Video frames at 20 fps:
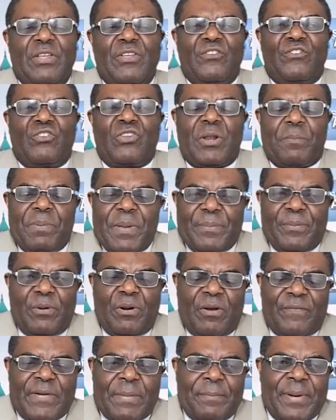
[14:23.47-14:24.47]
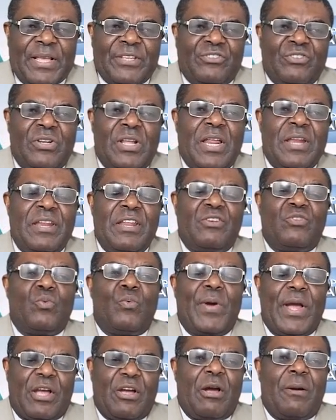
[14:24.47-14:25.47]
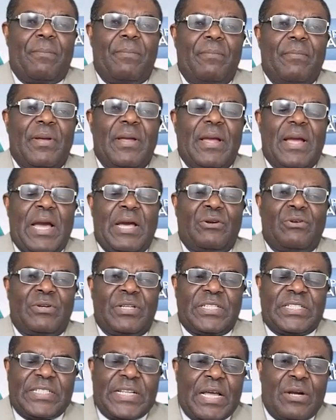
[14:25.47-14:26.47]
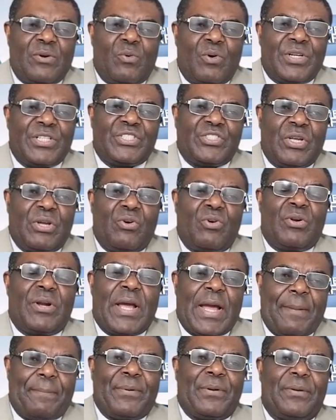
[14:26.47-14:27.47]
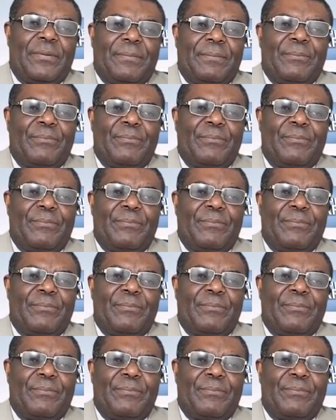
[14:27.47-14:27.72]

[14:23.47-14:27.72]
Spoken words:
So the people of Ambazonia need to wake up and understand what is going to happen.